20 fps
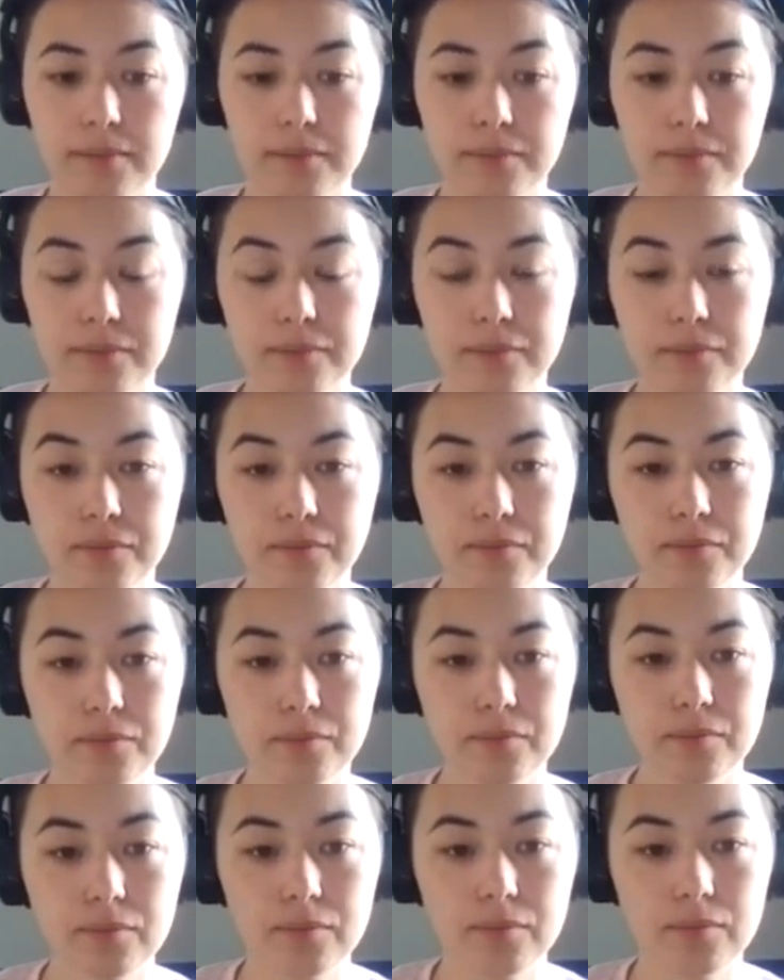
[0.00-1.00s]

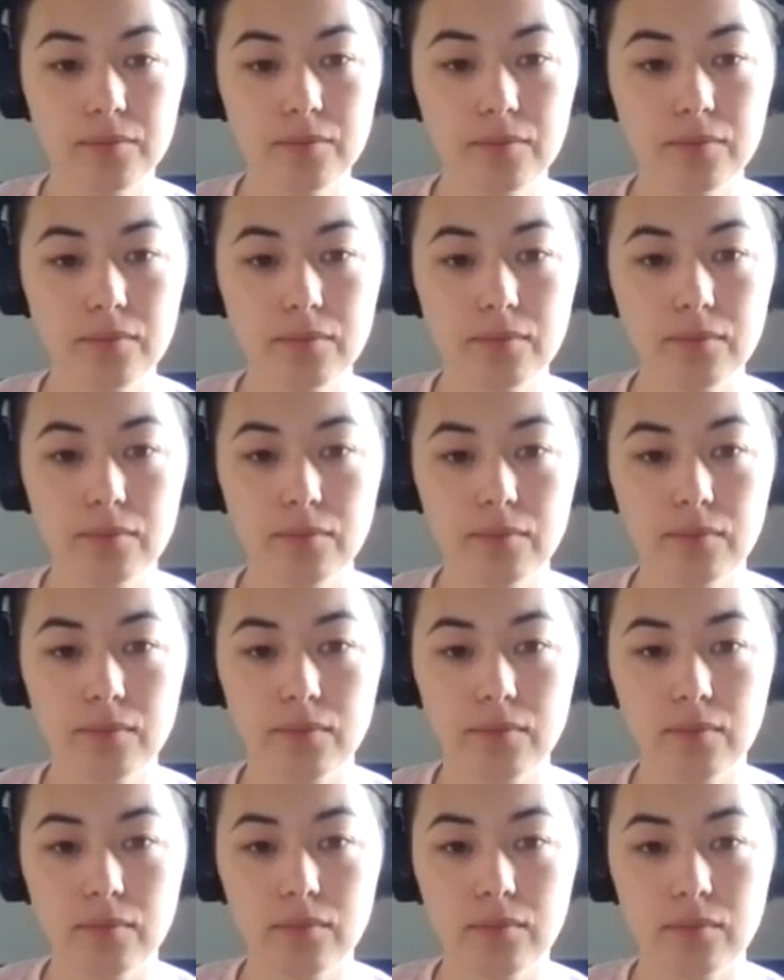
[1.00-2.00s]

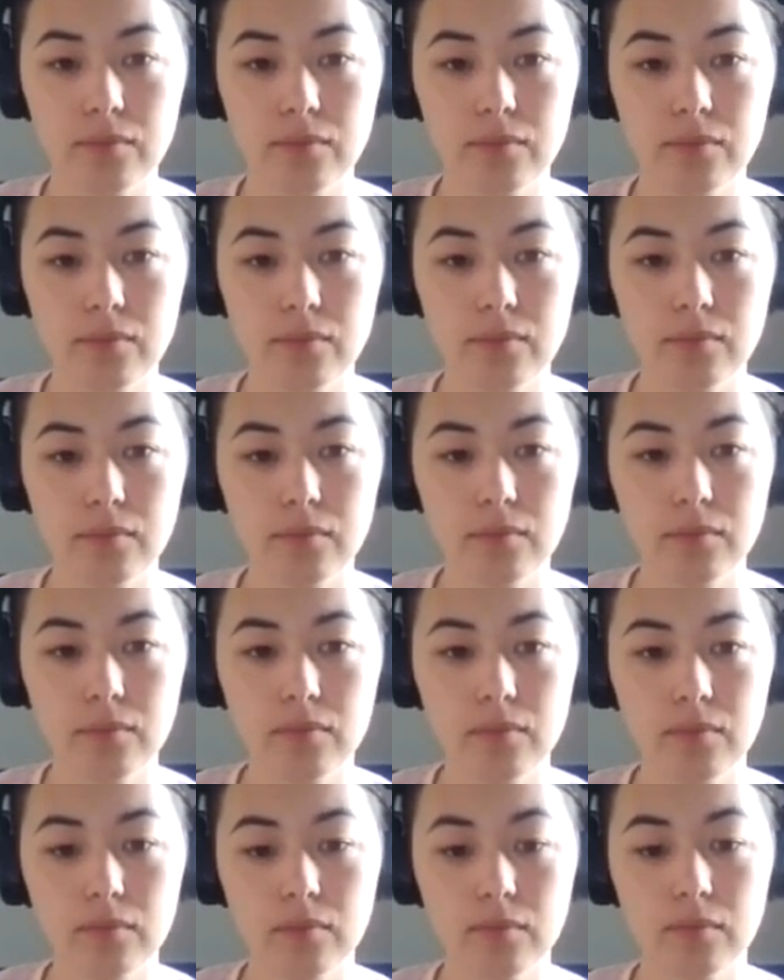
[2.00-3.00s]

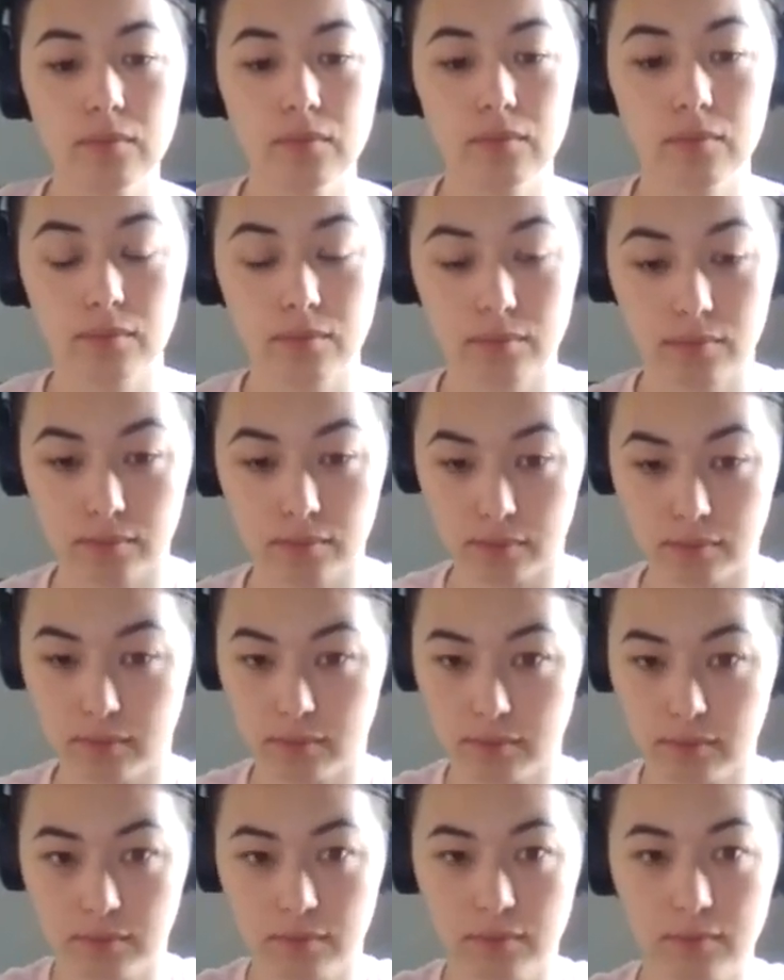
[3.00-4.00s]

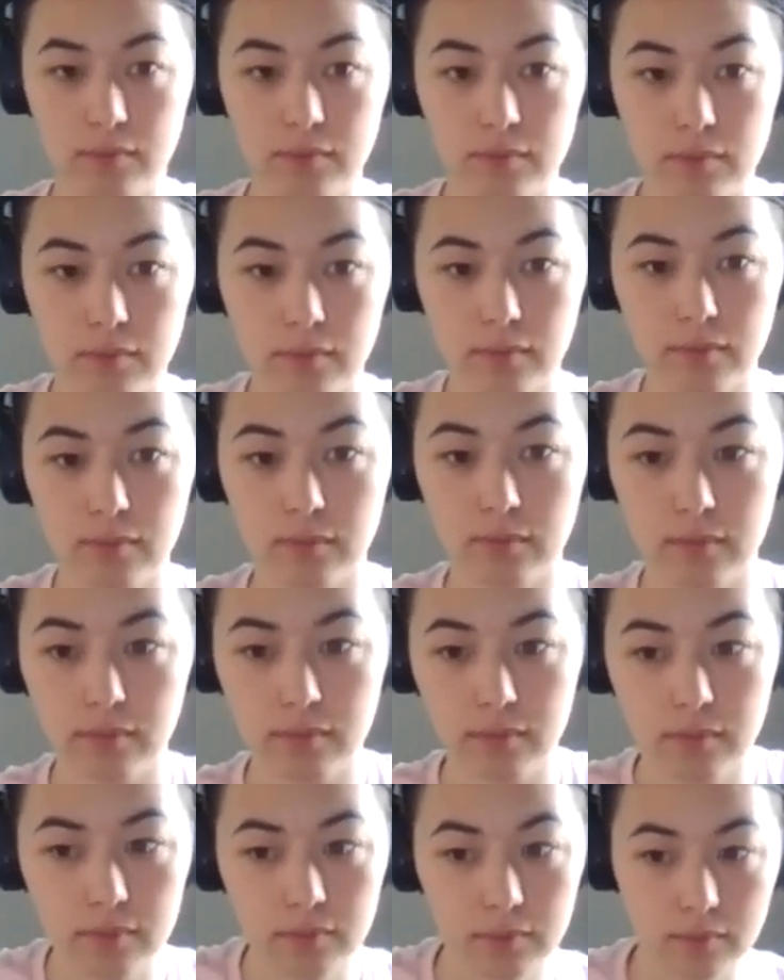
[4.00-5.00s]

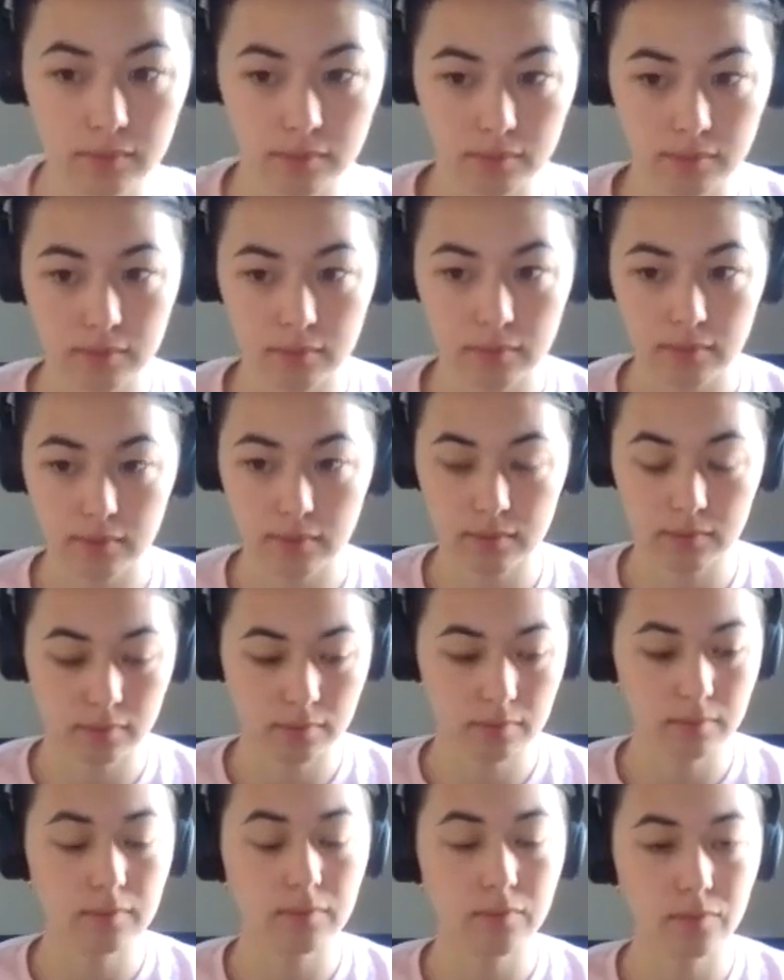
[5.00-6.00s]

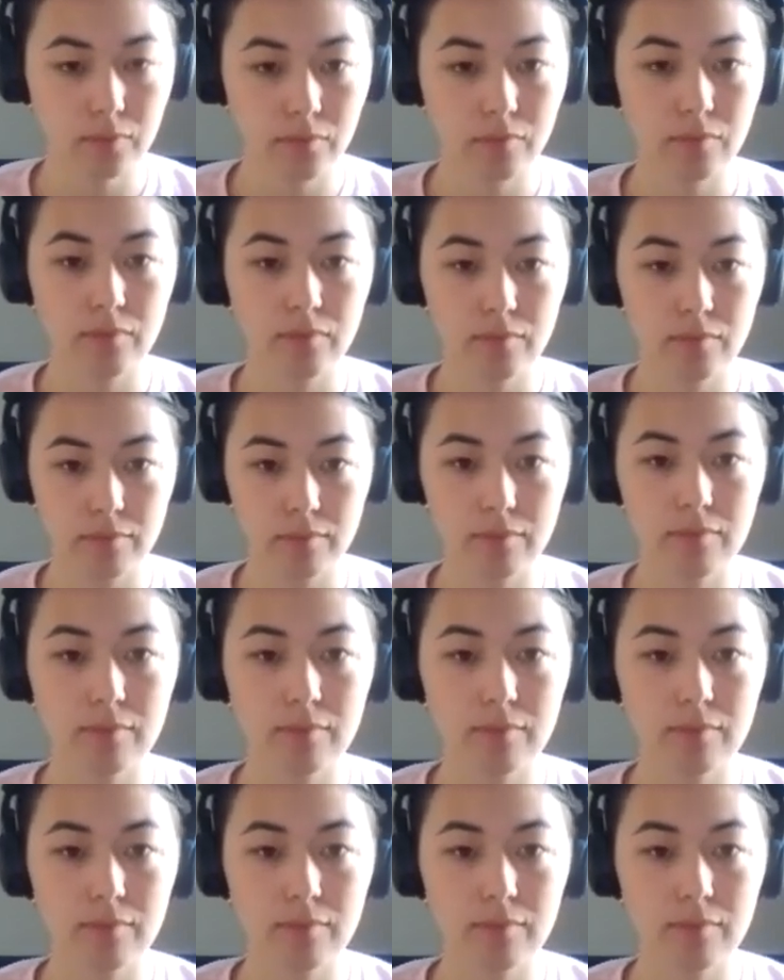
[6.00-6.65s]
The person shown says nothing.